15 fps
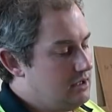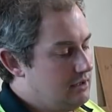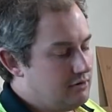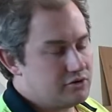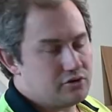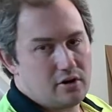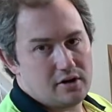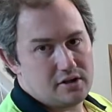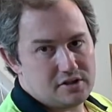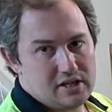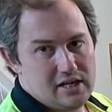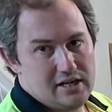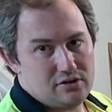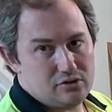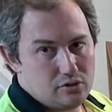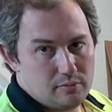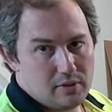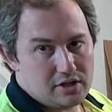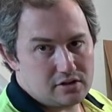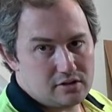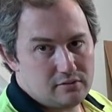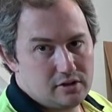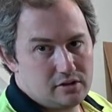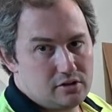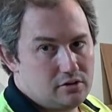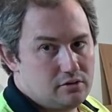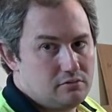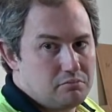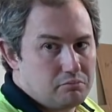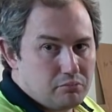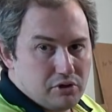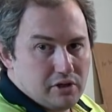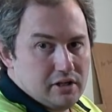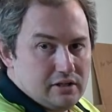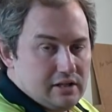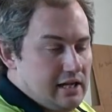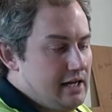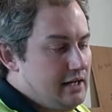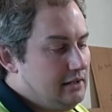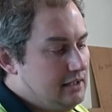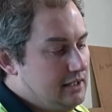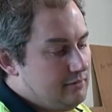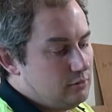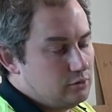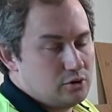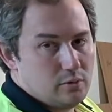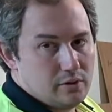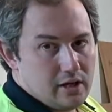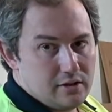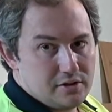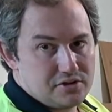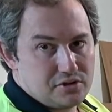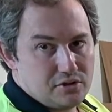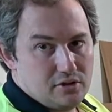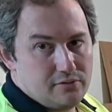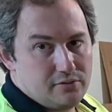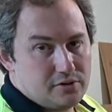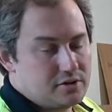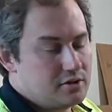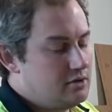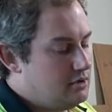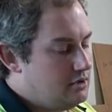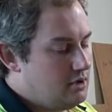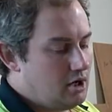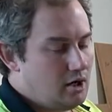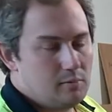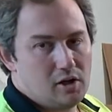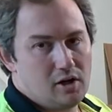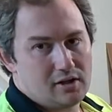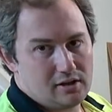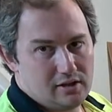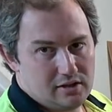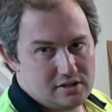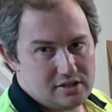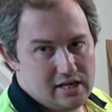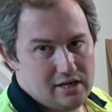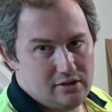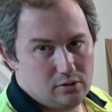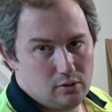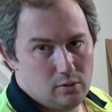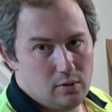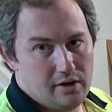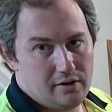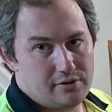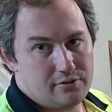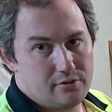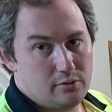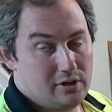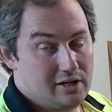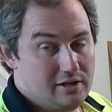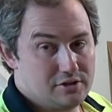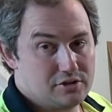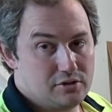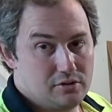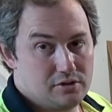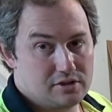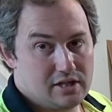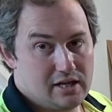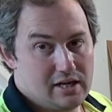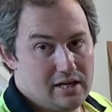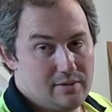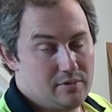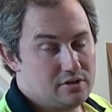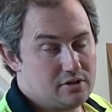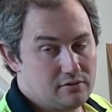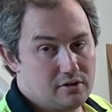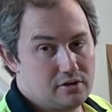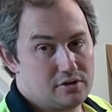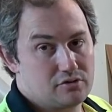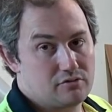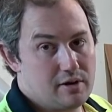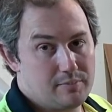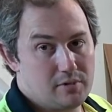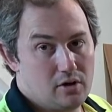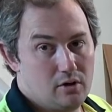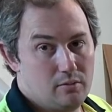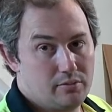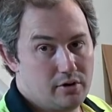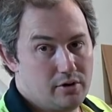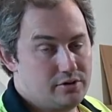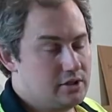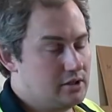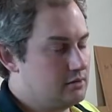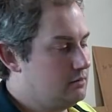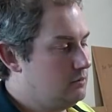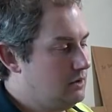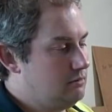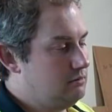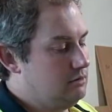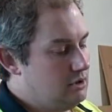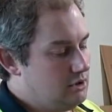If I try to sand too much of it to bring it down level to another surface, I'm likely to sand all the way through it, and as soon as that happens I've got to scrap the whole project. Well,